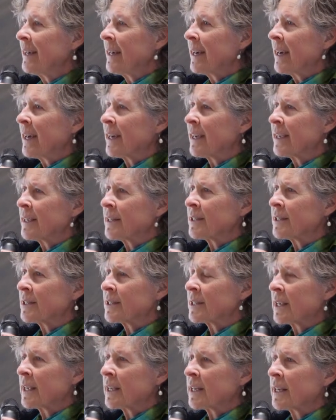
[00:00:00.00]

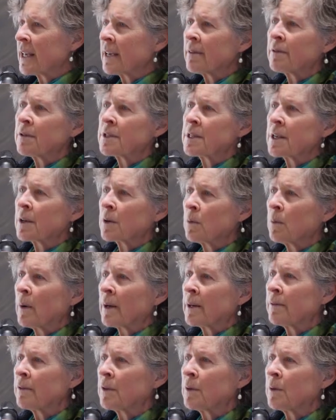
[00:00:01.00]
and every single
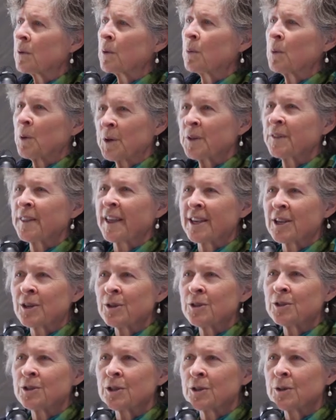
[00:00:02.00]
one of you, the work that
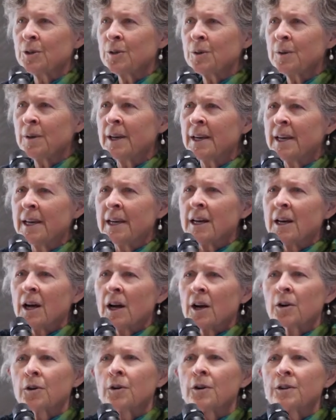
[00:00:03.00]
you do
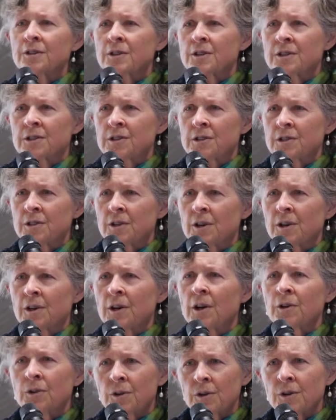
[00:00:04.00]
across
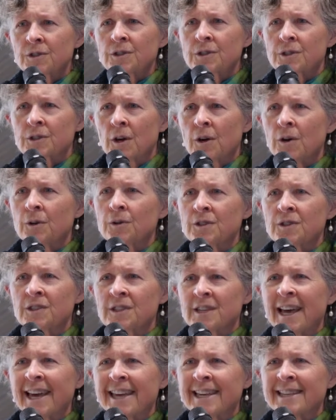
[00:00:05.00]
the whole
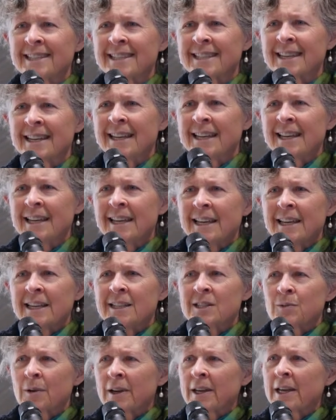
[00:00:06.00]
state.
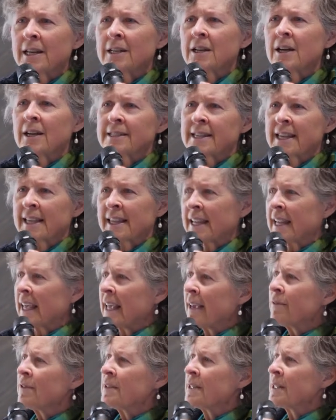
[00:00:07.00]
It's recognising that
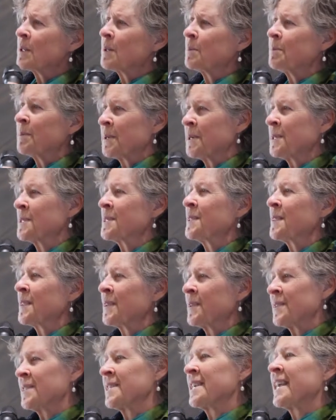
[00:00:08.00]
every single person
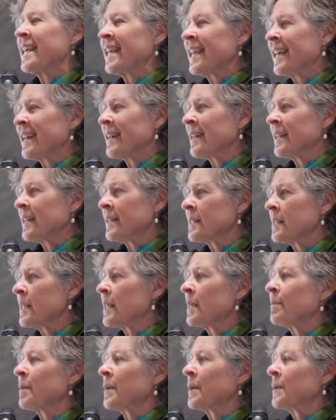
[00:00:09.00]
that is here
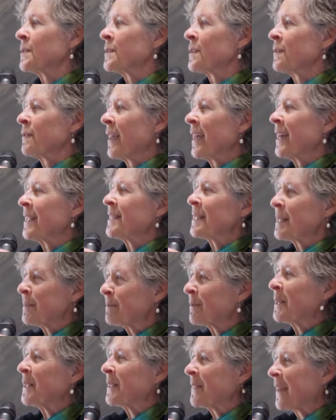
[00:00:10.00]
because of how
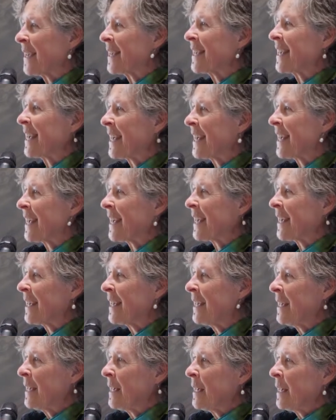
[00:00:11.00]
deeply they care
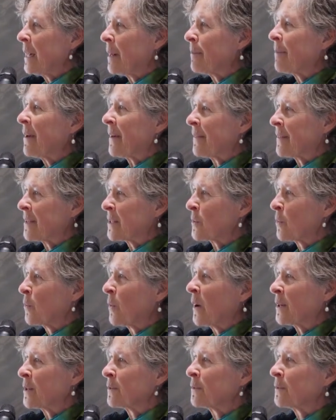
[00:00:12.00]
about this
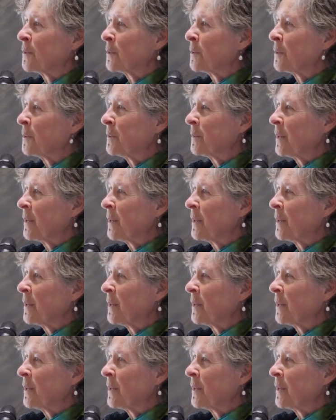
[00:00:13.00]
wonderful